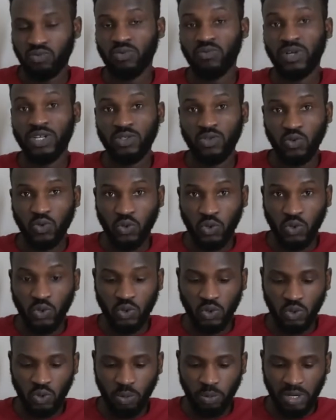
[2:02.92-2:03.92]
we want to
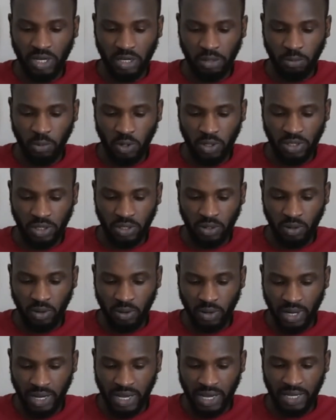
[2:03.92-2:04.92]
use to make money
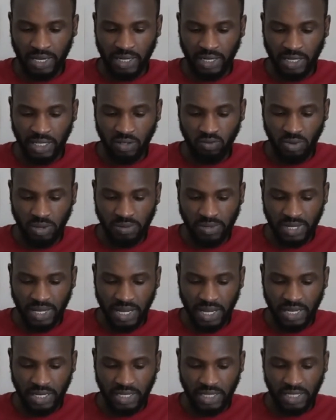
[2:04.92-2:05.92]
online. This
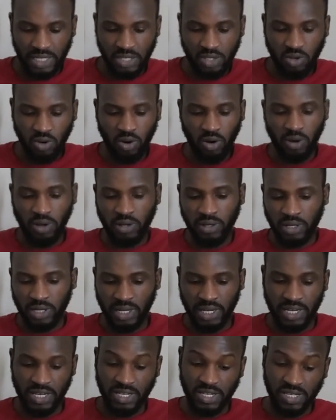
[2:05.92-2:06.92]
website is called
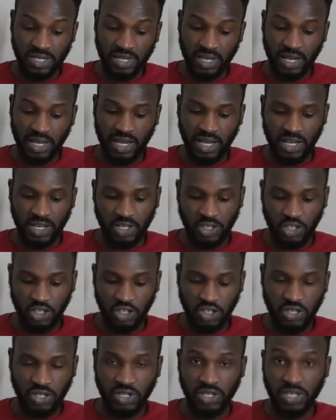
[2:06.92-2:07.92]

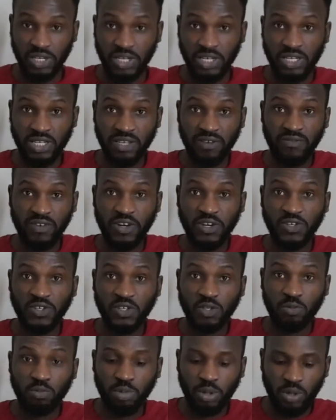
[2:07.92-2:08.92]
InstaGC. It's a very
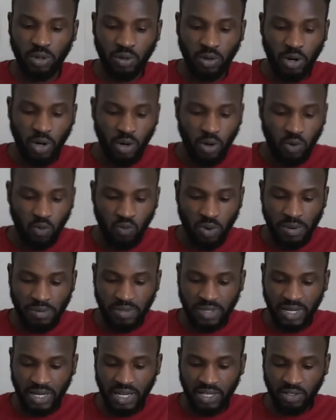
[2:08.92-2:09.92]
simple
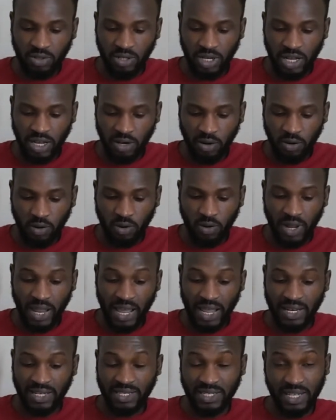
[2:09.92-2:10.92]
website that you can go
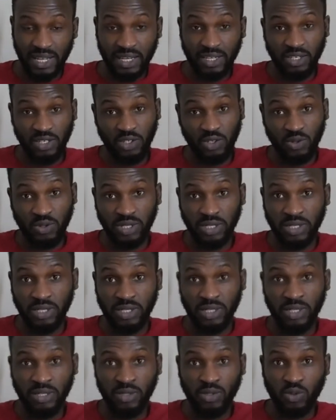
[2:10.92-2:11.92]
and start
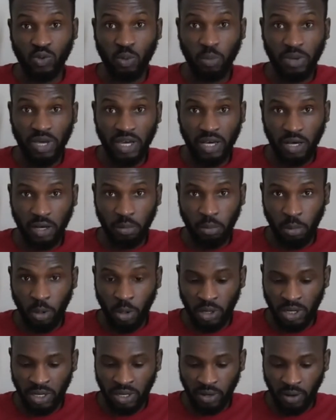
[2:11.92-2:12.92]
using to make
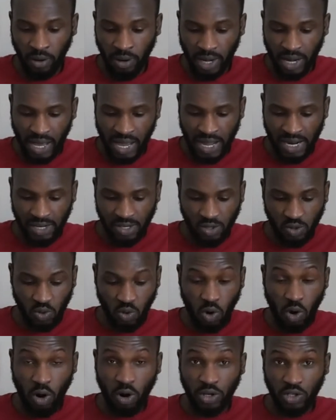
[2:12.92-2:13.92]
money online. So
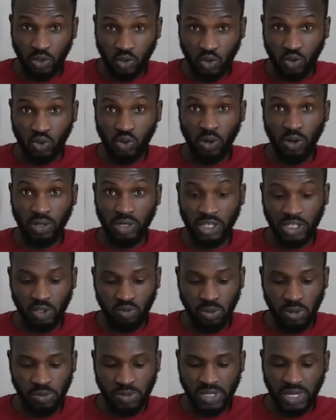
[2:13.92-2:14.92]
all you do on this
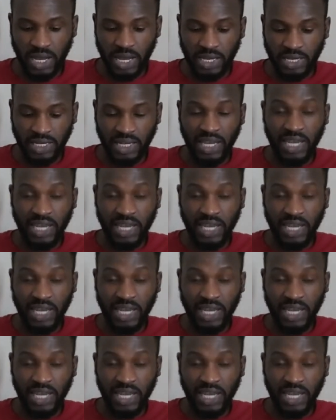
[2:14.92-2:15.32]
website